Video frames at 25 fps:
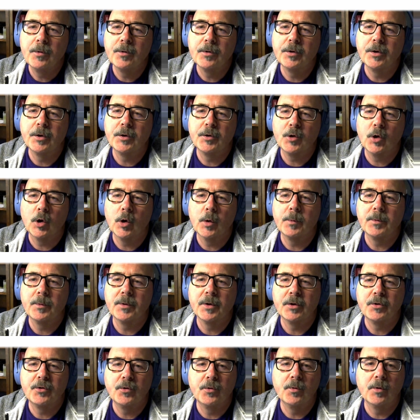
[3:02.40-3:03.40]
to determine
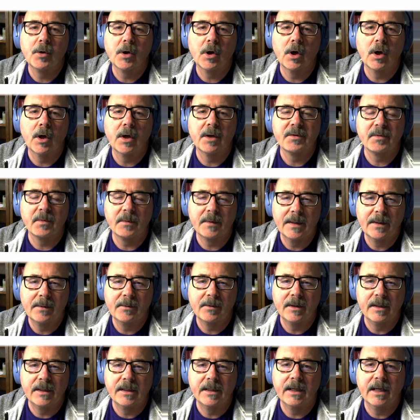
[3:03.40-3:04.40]
the true cause without
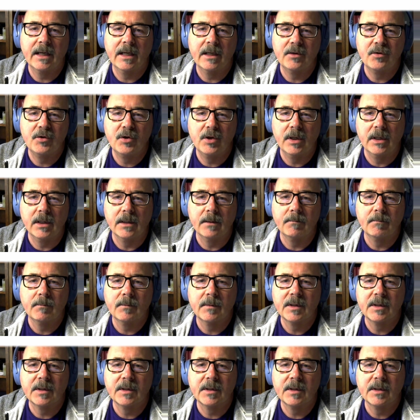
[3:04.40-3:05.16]
an EKG.